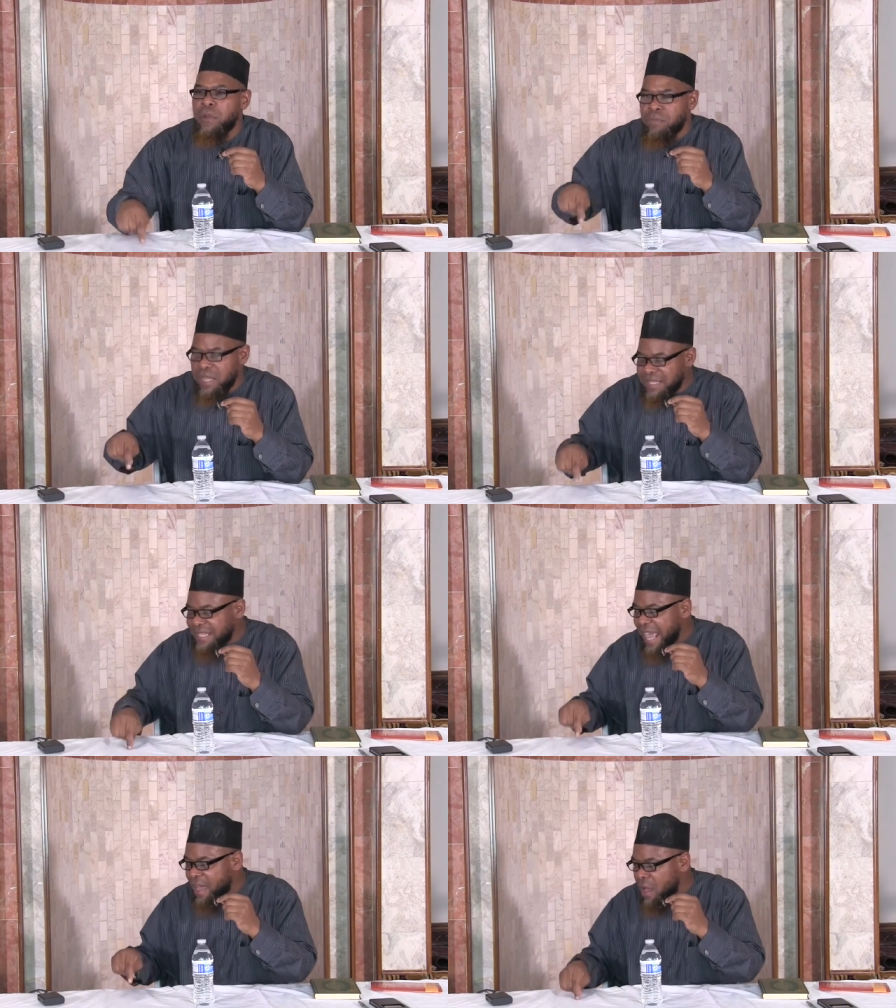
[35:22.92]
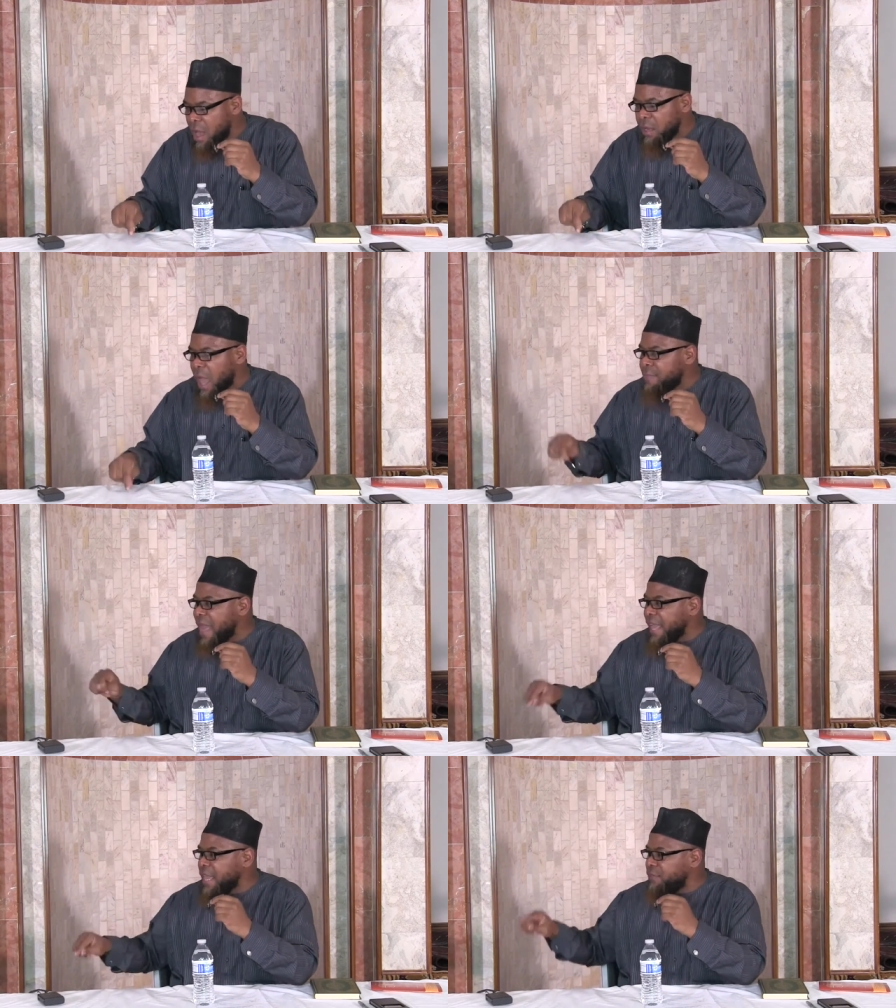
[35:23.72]
From this day on, I'm
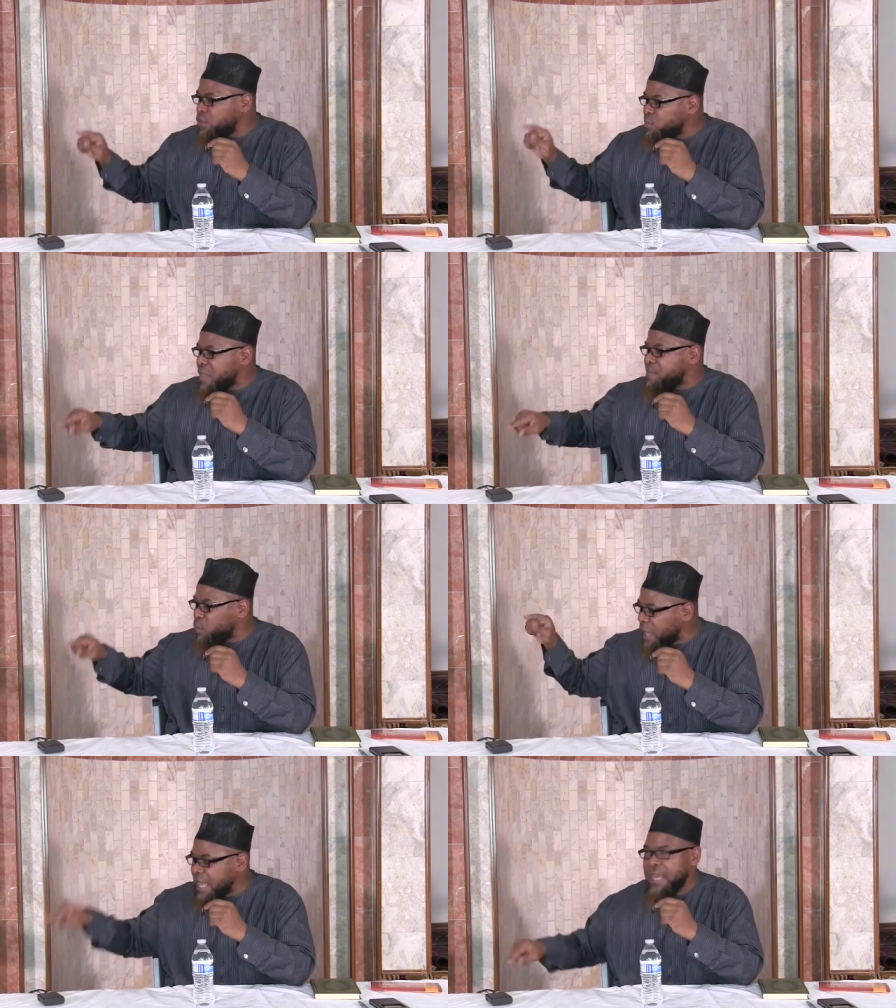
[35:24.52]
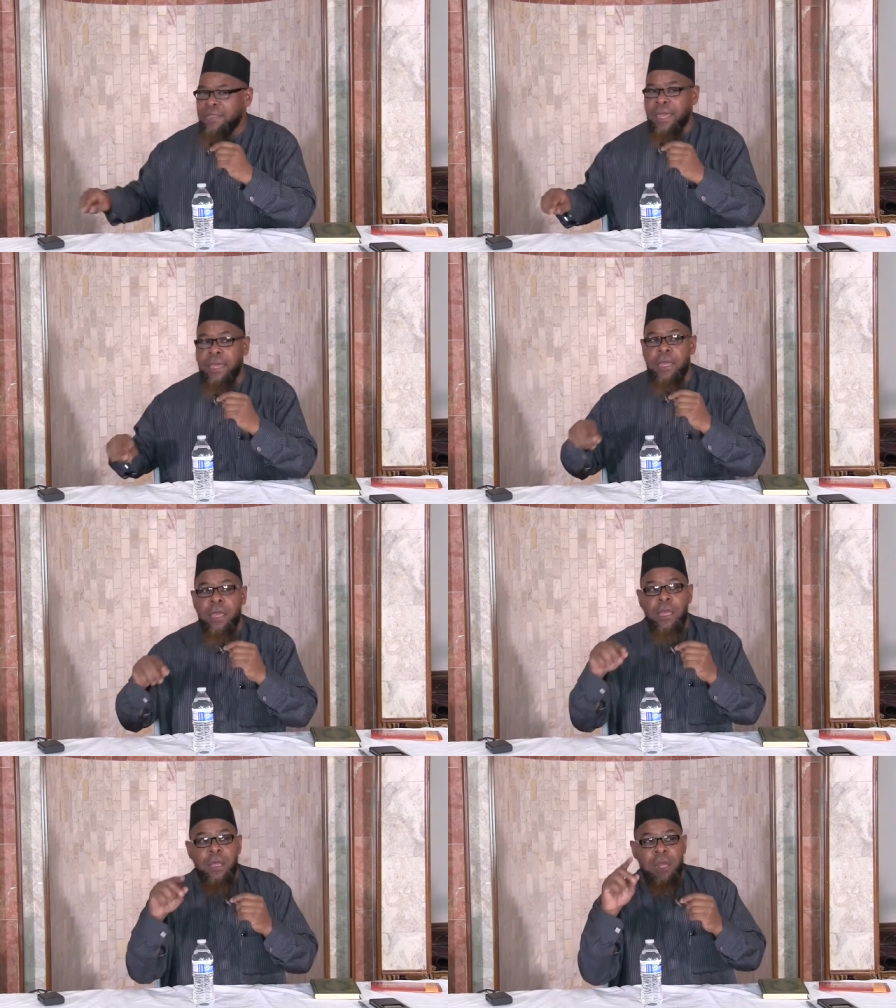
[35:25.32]
not giving you people anything.
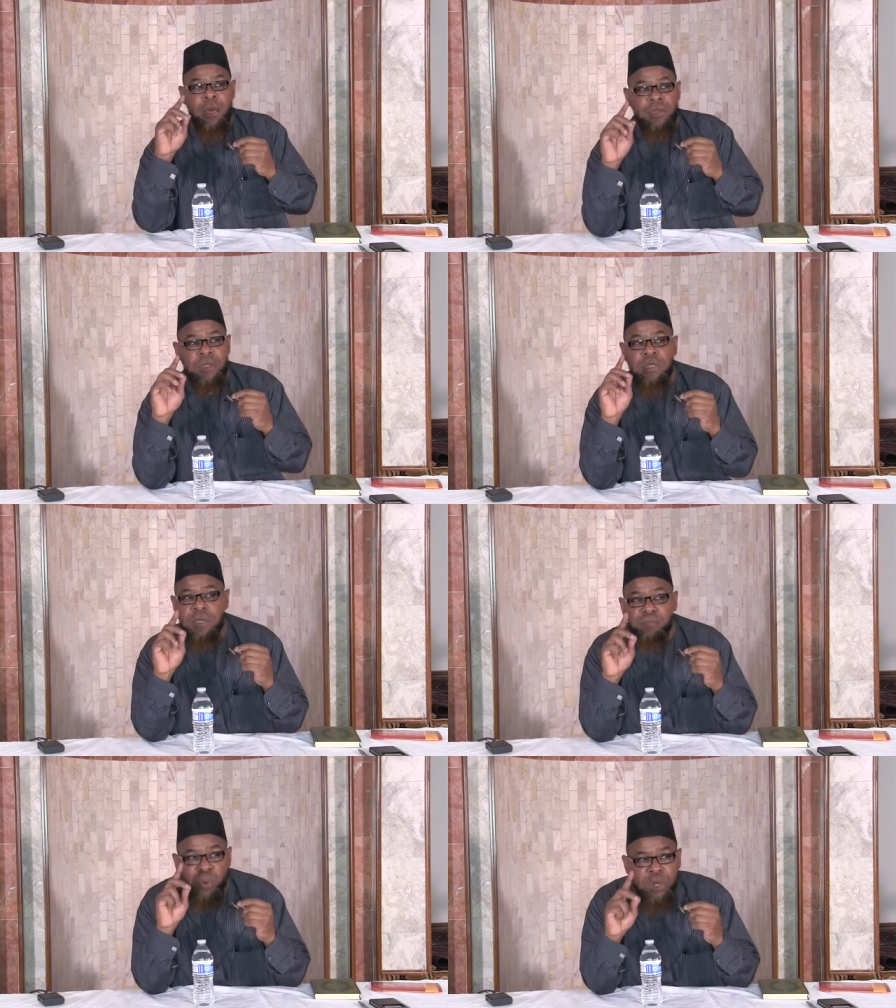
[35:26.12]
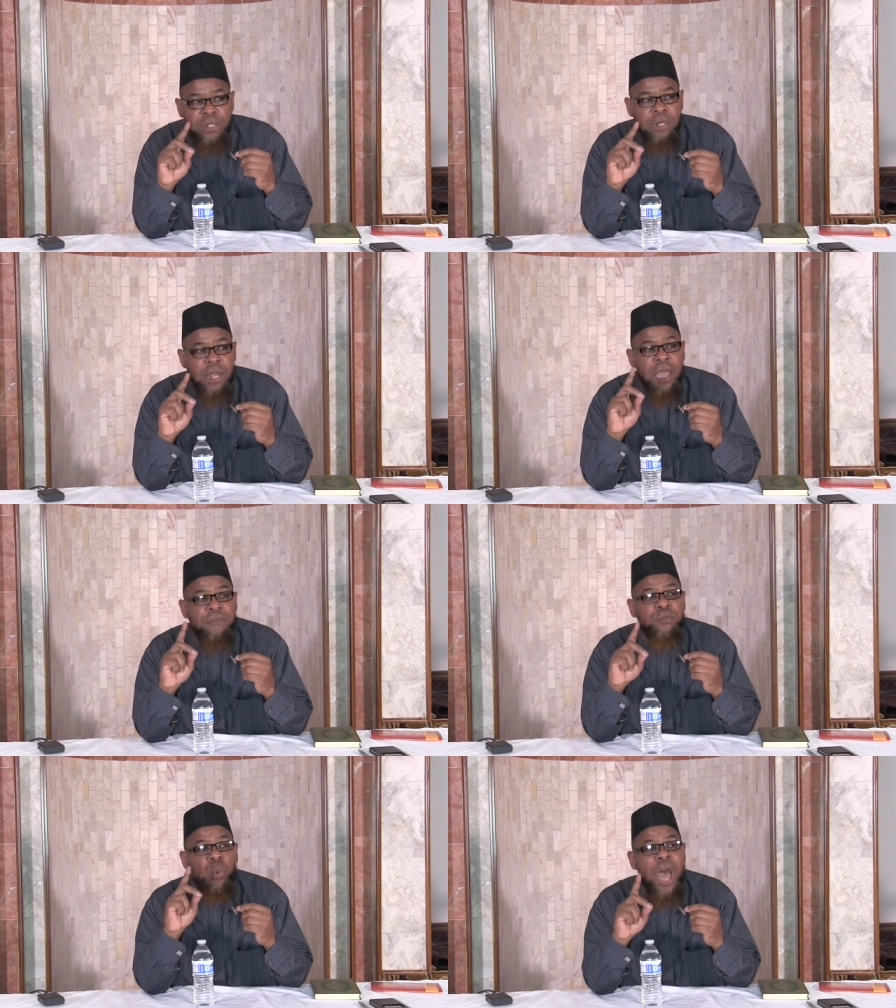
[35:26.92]
Now, this is important.
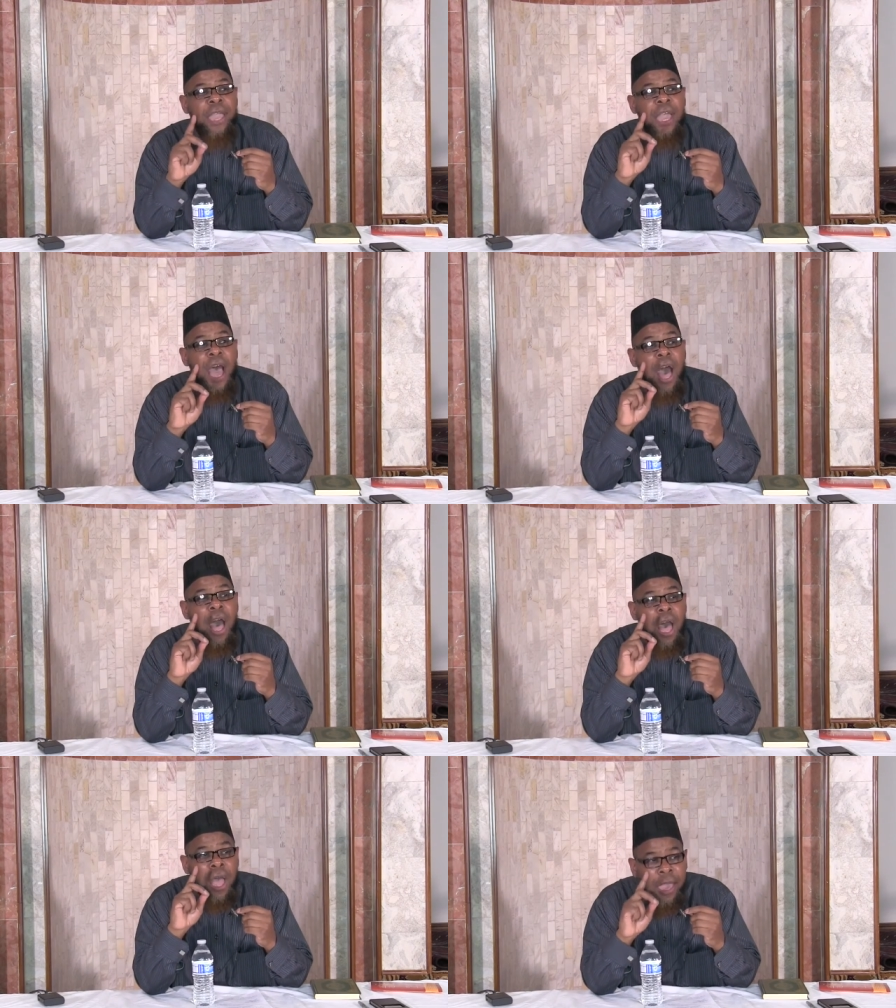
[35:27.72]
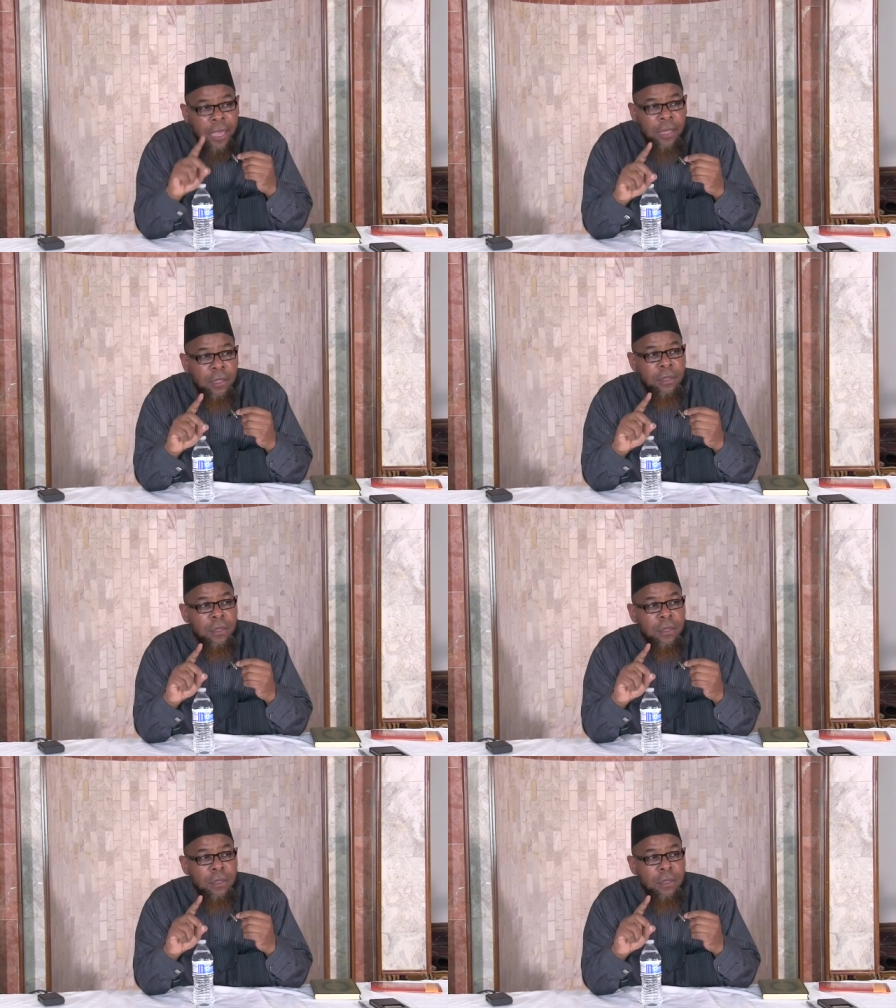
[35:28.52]
FYI.